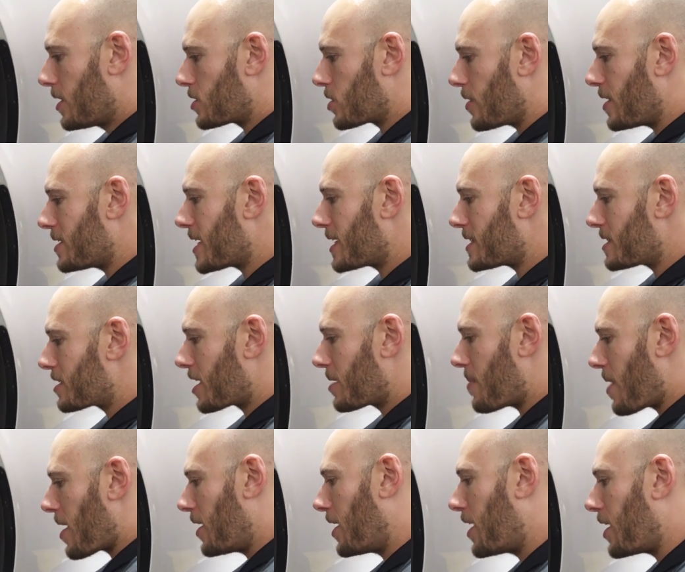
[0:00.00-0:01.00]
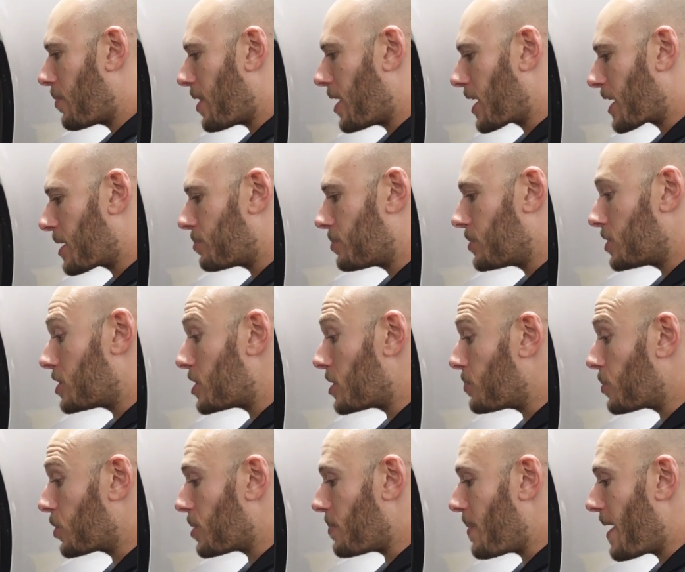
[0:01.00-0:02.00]
So this has to come out anyway to, get, to
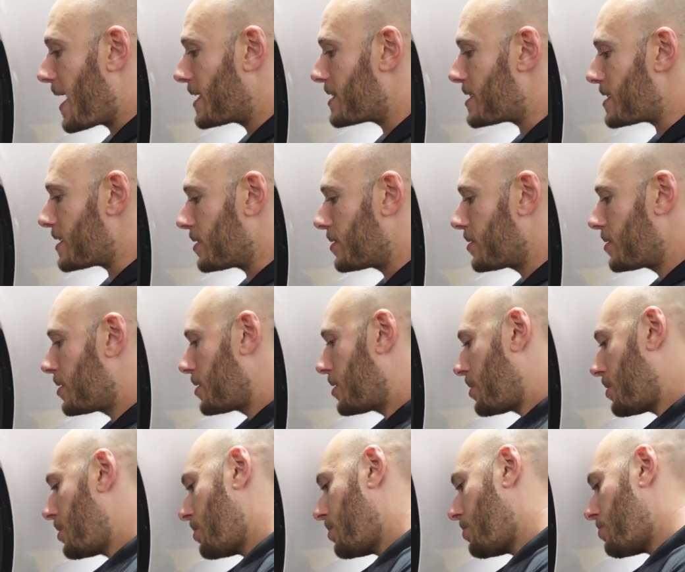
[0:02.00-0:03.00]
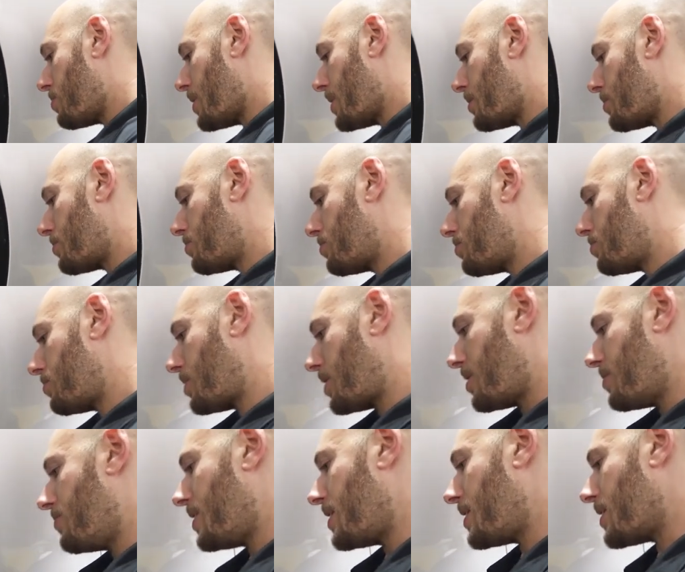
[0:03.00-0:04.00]
put the pads in. But
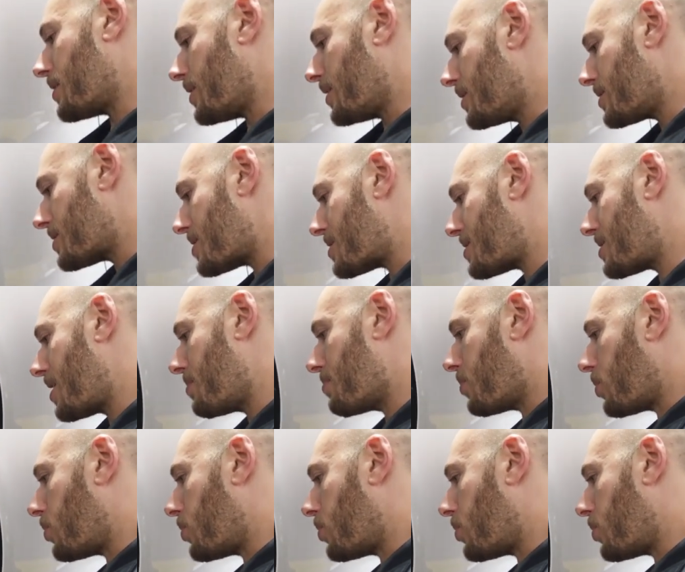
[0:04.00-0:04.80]
conveniently, it's the same